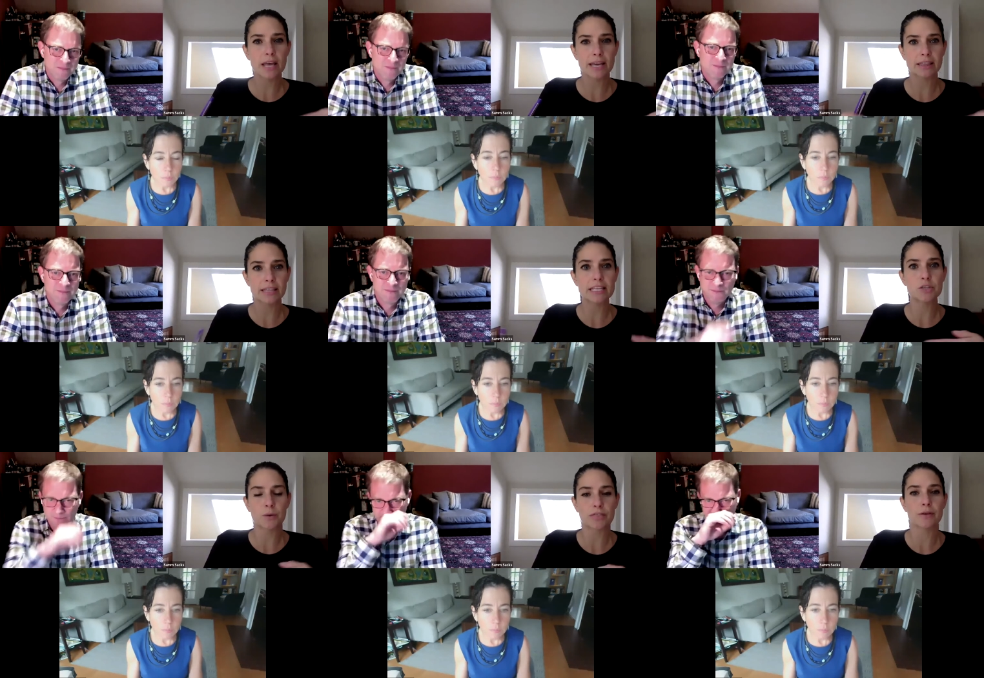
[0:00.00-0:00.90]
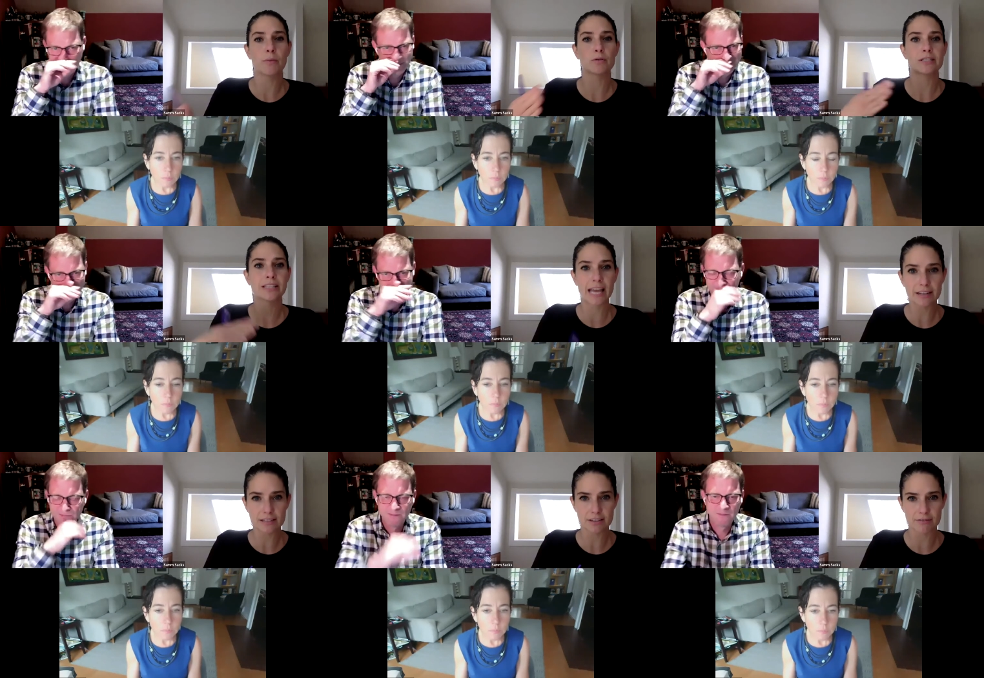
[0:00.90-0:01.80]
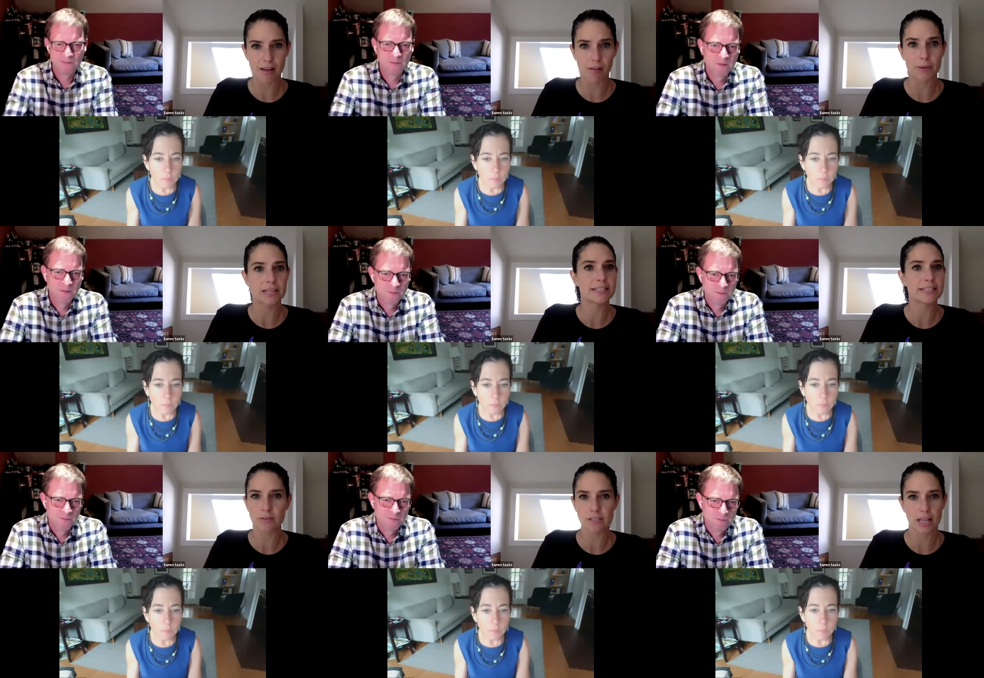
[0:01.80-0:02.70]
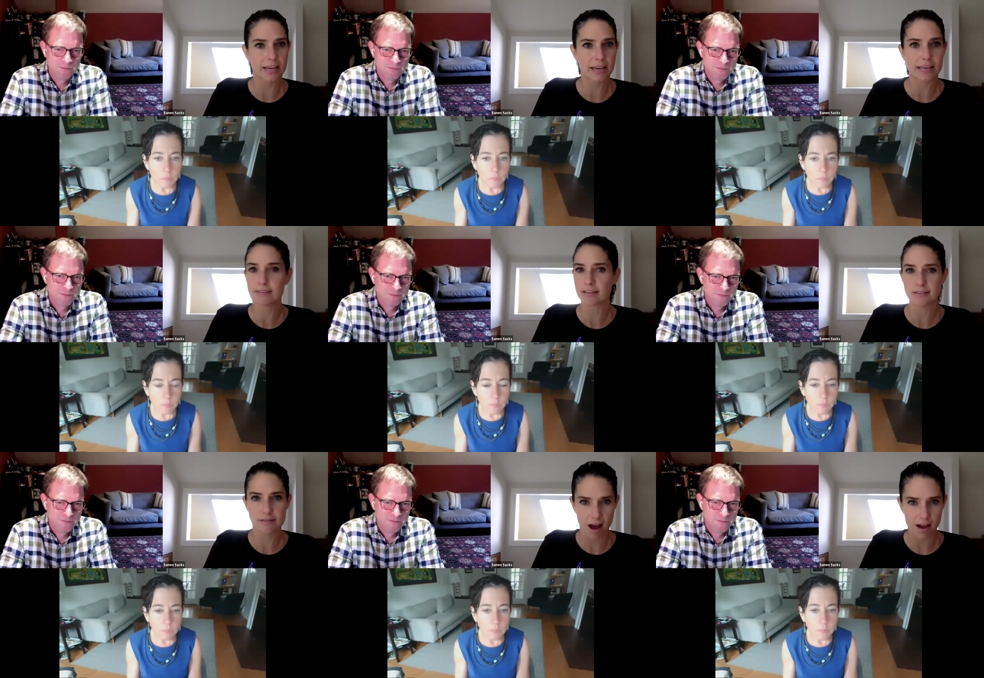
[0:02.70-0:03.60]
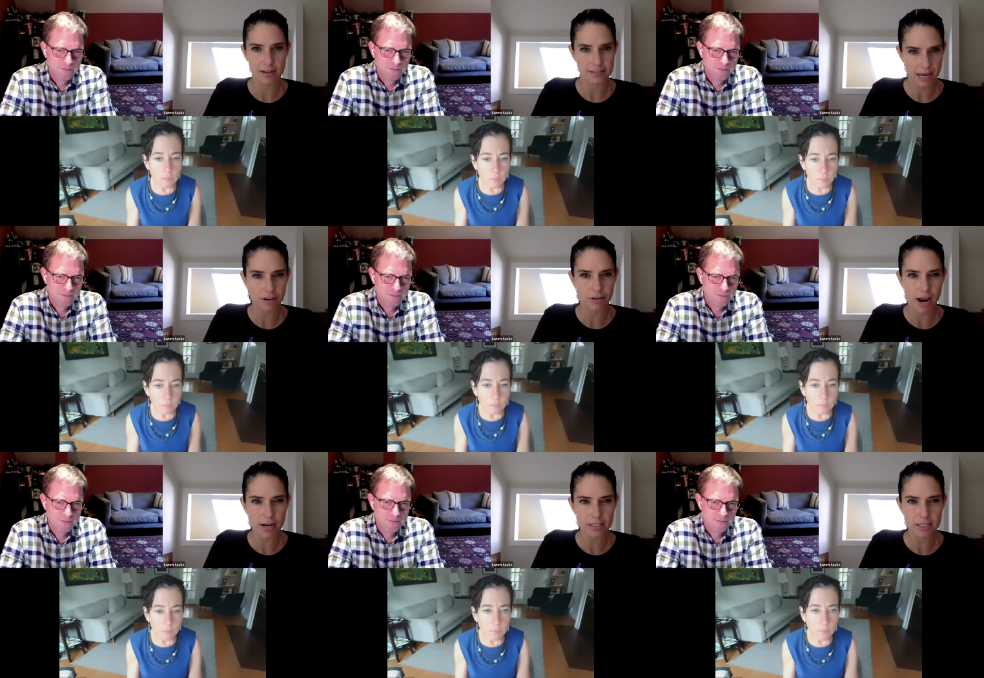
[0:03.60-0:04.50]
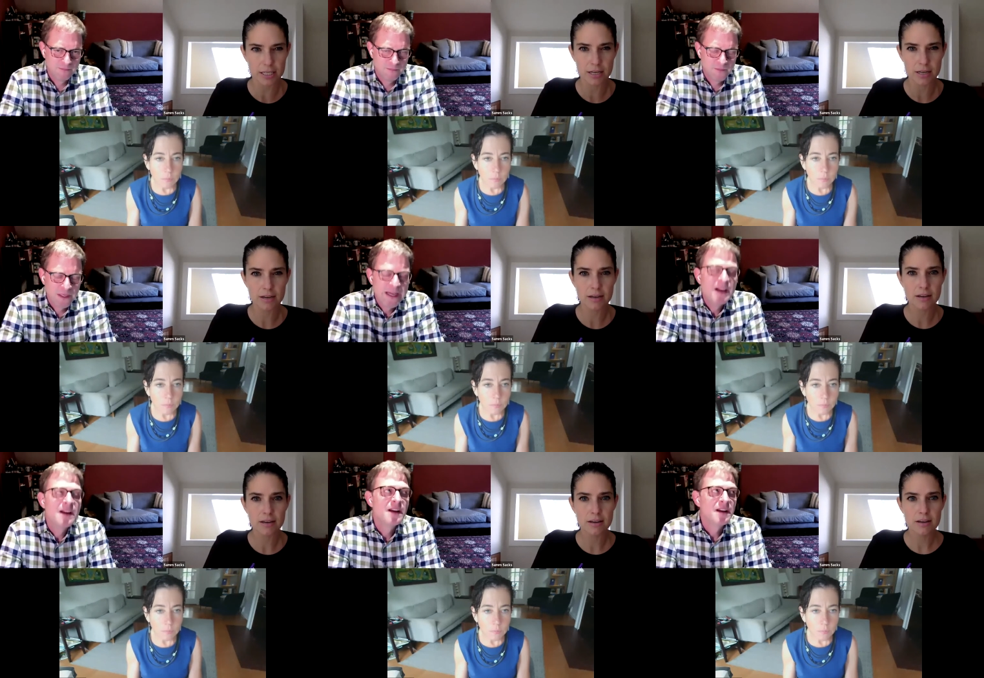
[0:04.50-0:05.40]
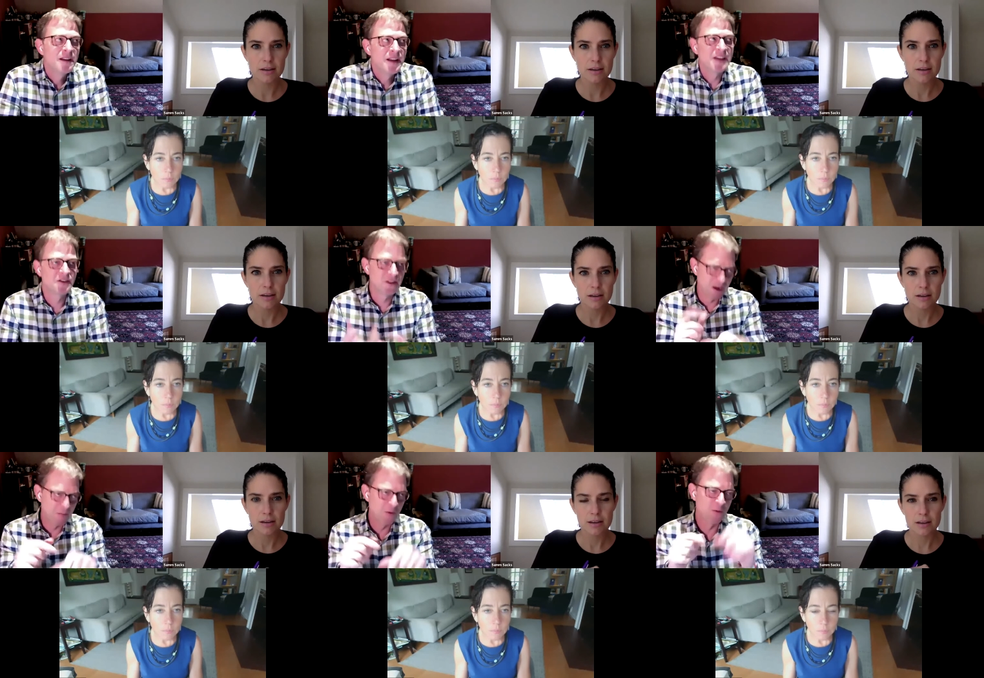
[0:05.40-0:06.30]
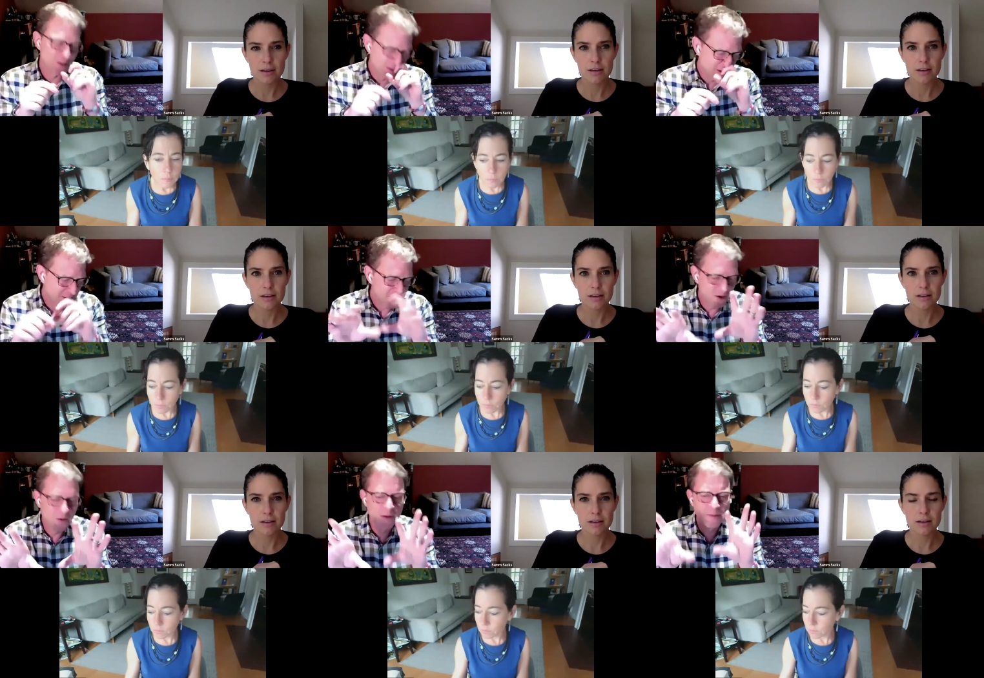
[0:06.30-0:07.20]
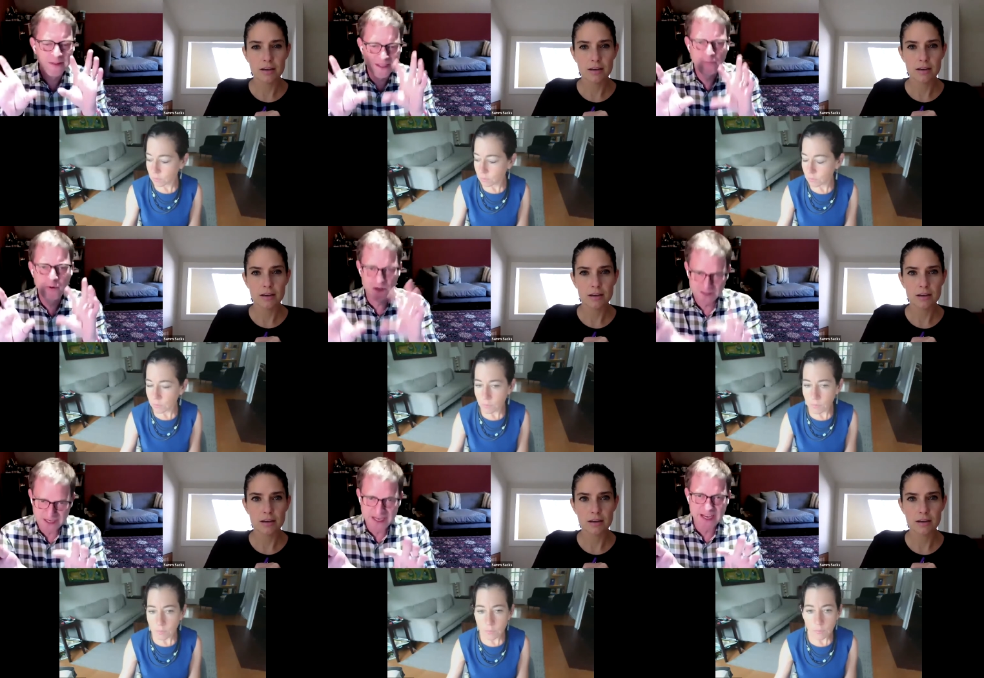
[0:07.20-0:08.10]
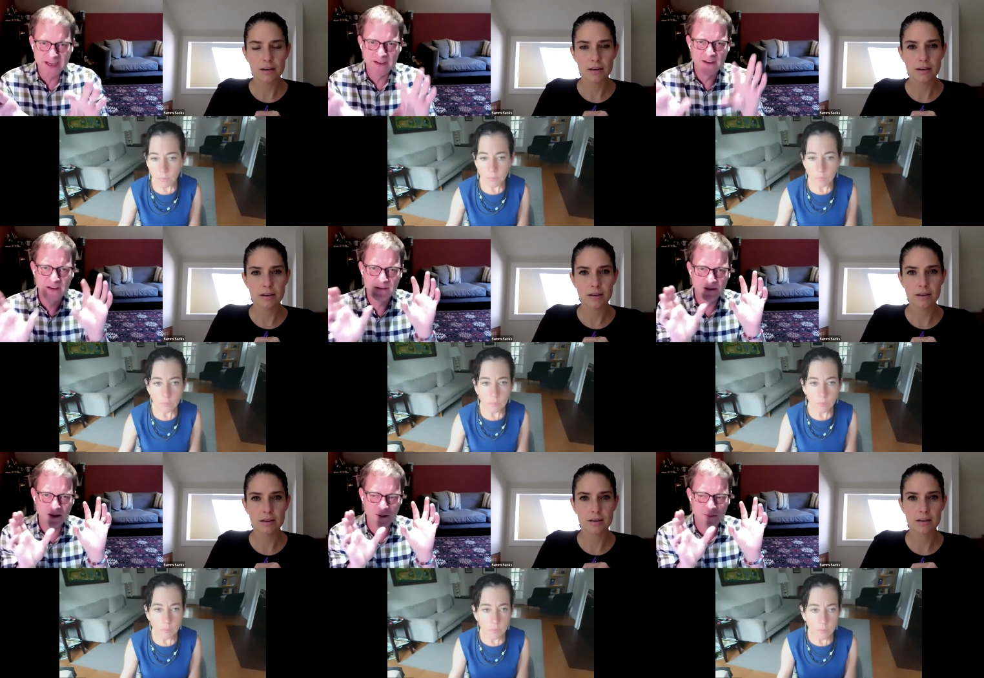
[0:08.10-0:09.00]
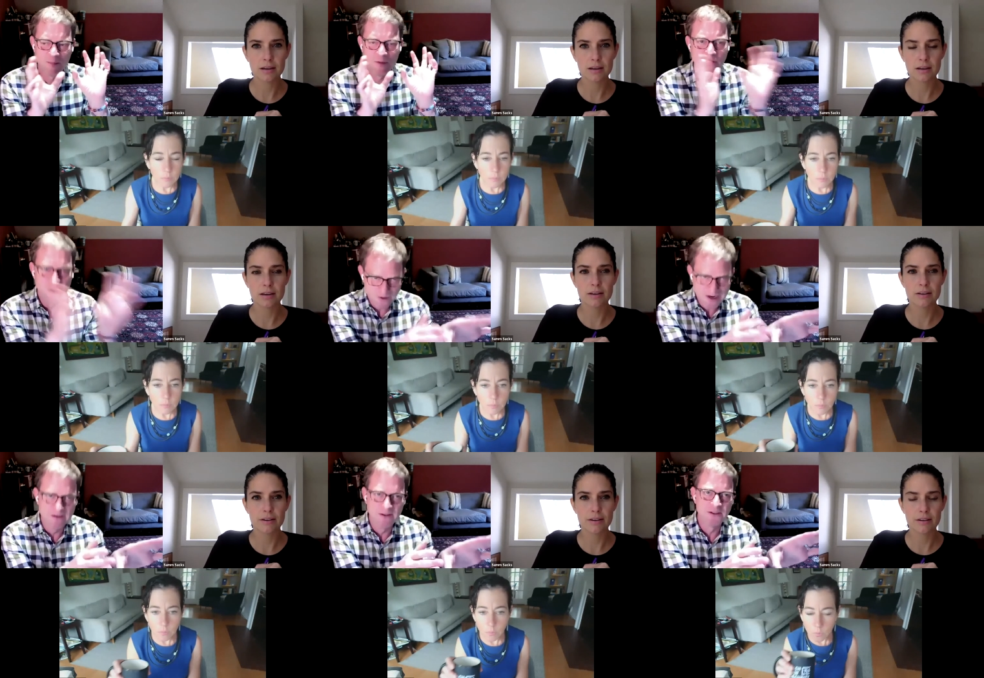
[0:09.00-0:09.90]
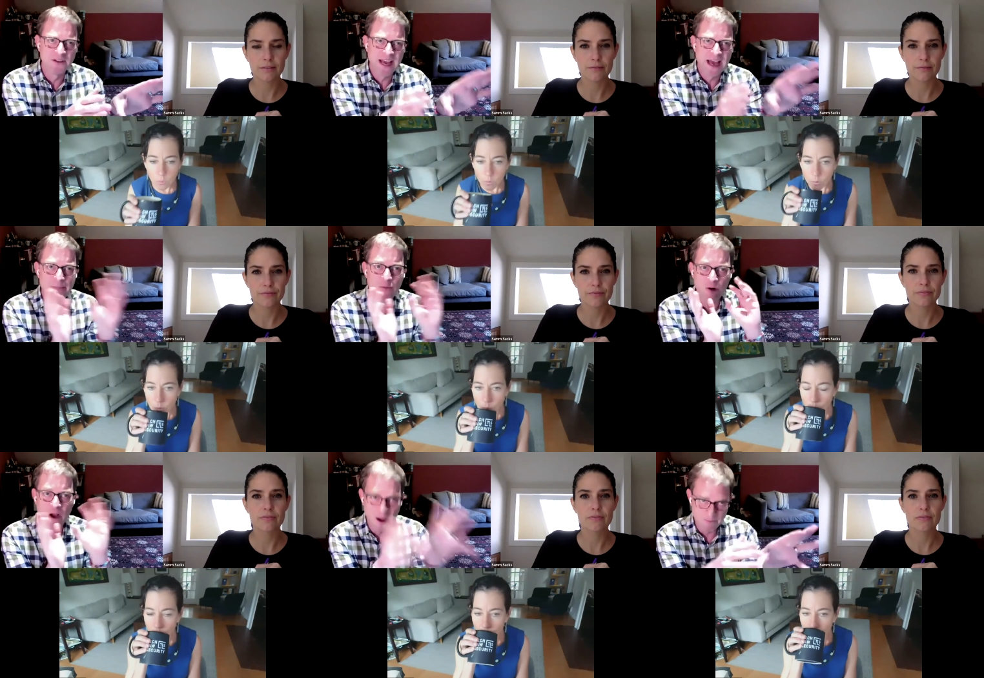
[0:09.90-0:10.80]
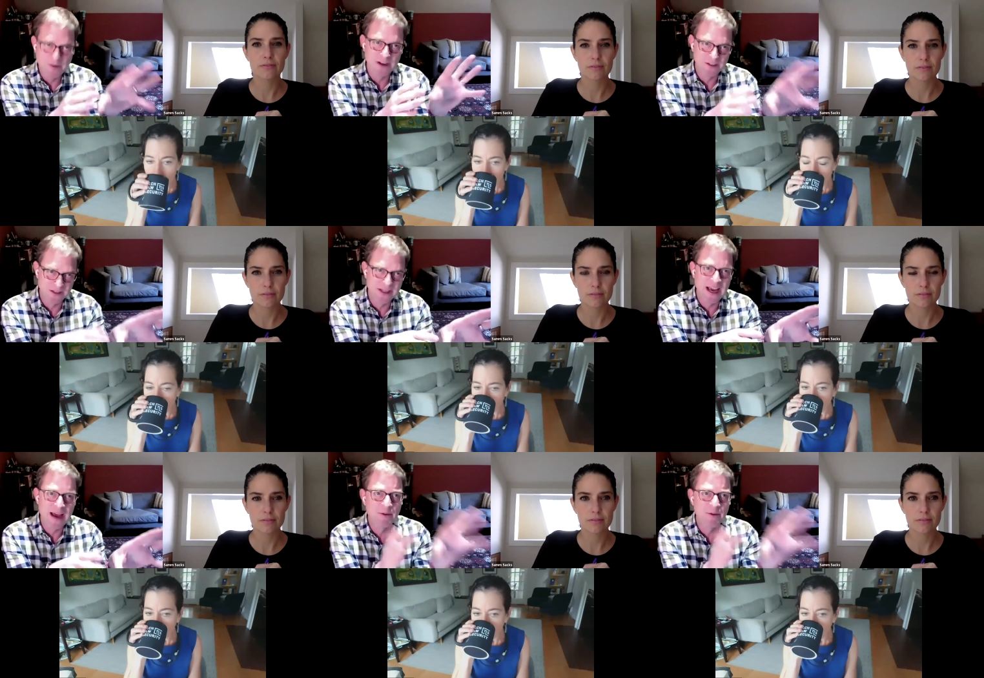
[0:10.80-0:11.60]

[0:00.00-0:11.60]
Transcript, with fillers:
Speaker 1: at least with the most latest development, it sounds like it does not. Is that correct?
Speaker 2: Yeah, so there are a couple of questions in there. So uh, let's put aside new downloads of the app or updates to the app